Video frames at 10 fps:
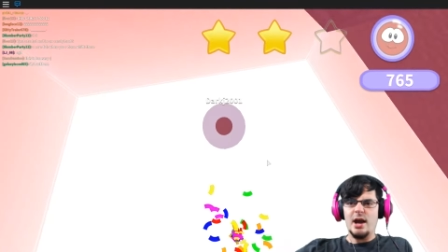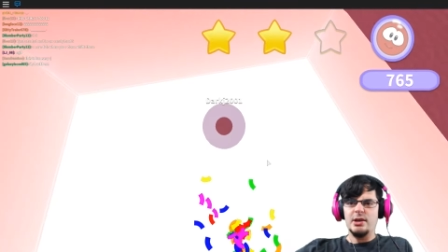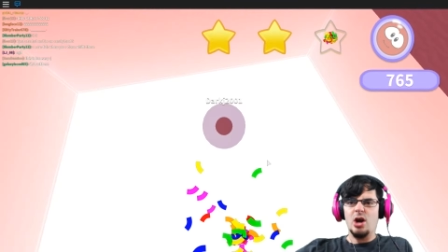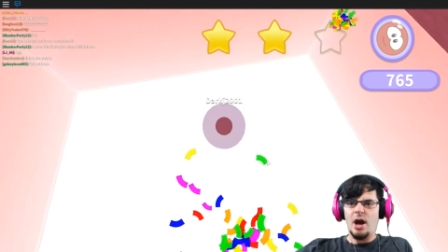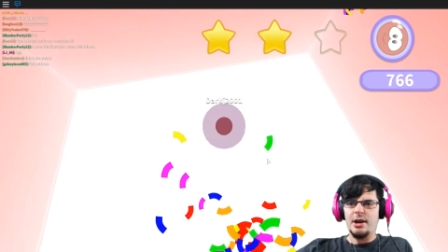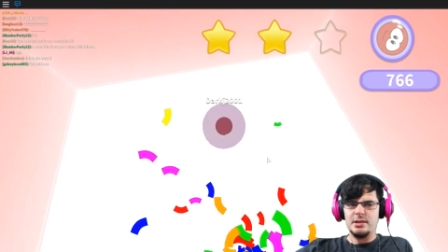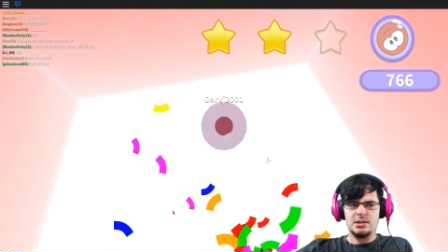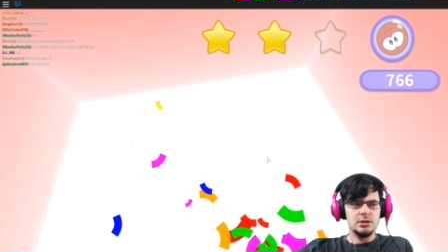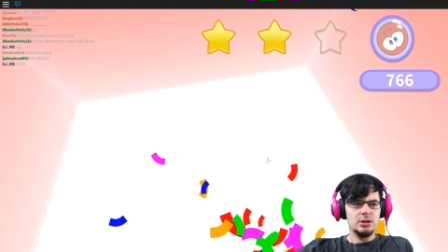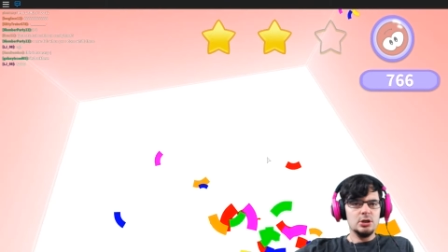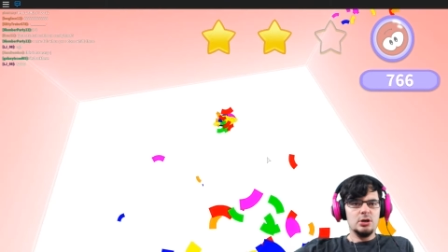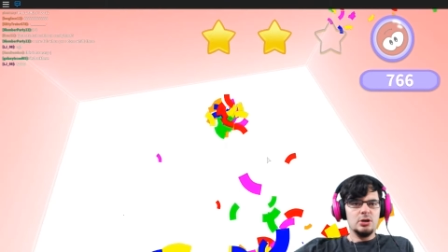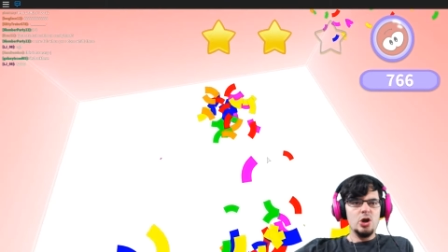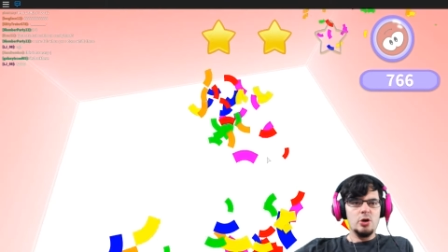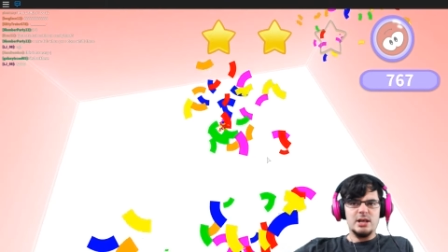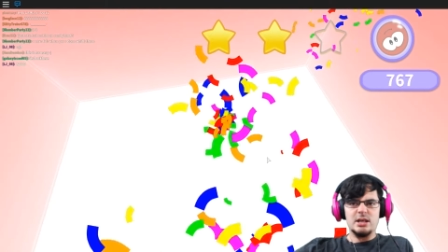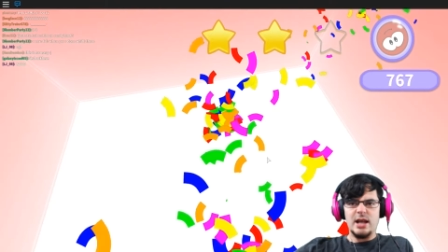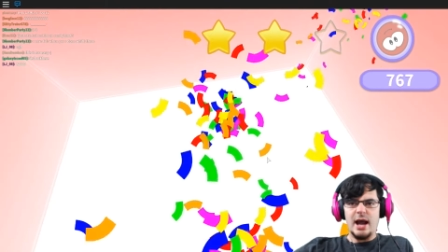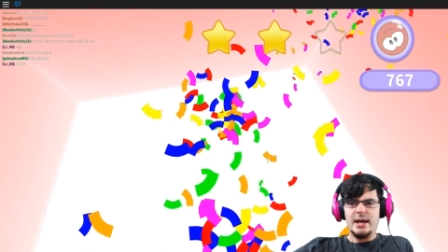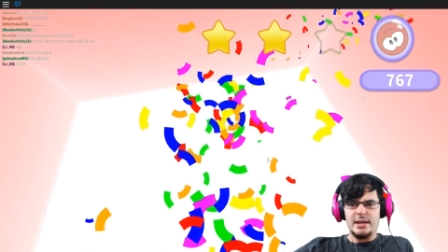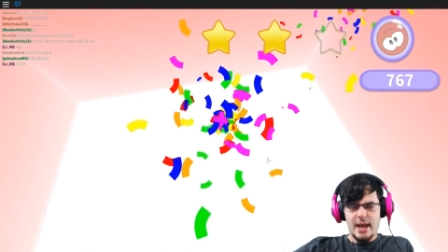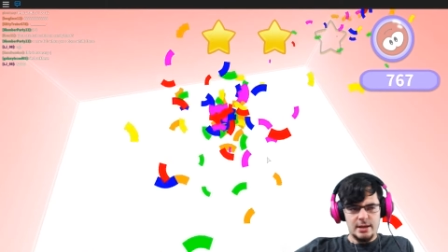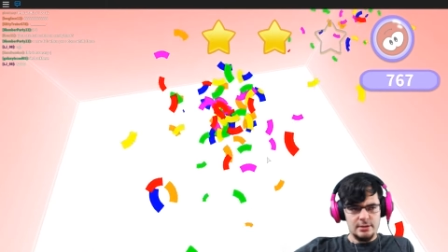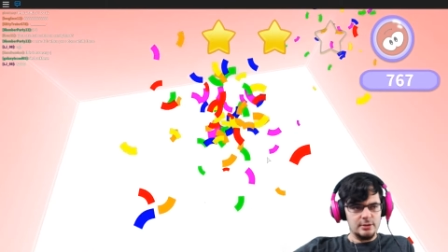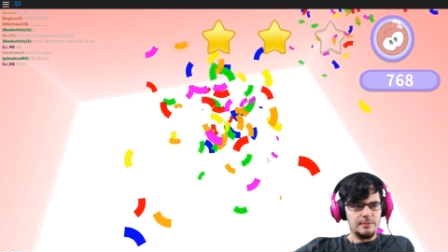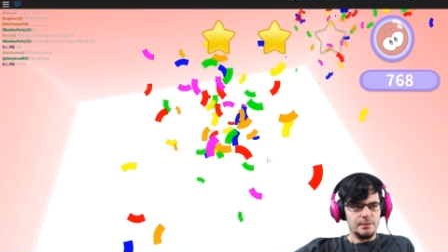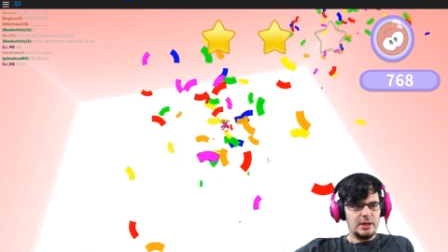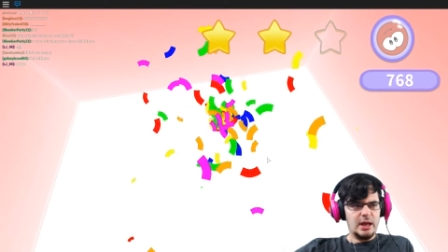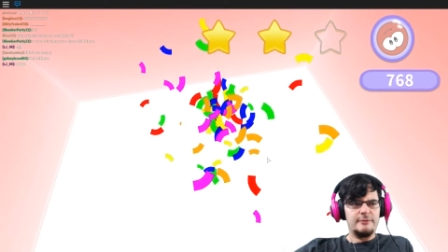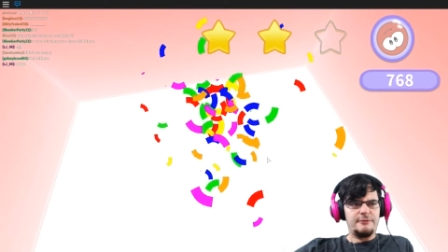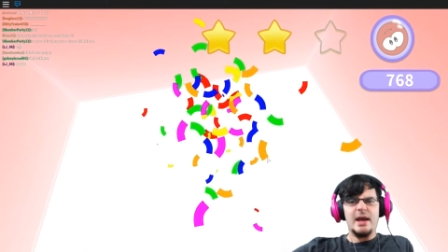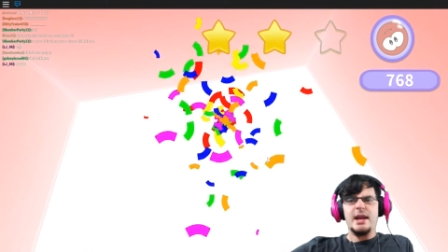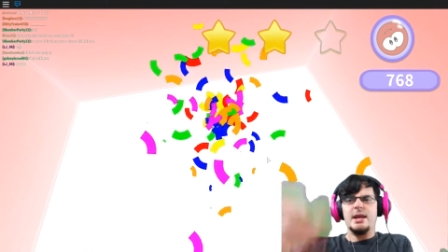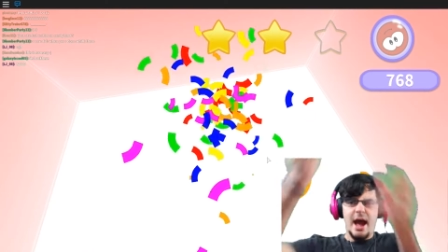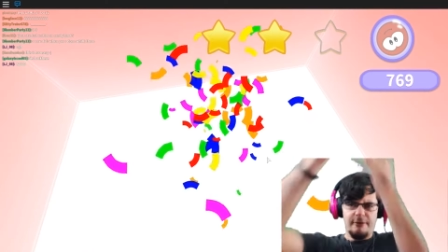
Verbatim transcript: trying your hardest? You just died again. Confetti